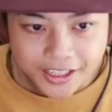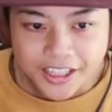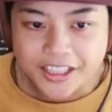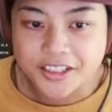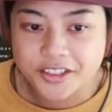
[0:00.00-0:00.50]

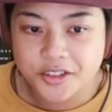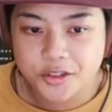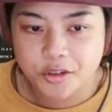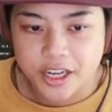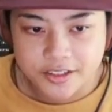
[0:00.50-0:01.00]
this is
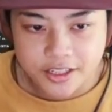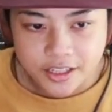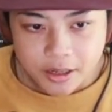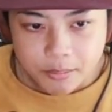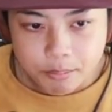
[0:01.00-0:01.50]
crazy,
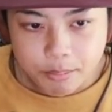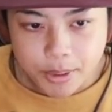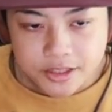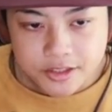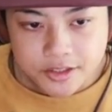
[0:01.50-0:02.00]

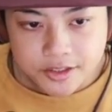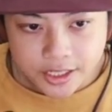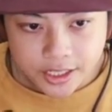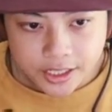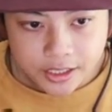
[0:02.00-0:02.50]

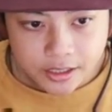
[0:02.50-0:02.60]
benzene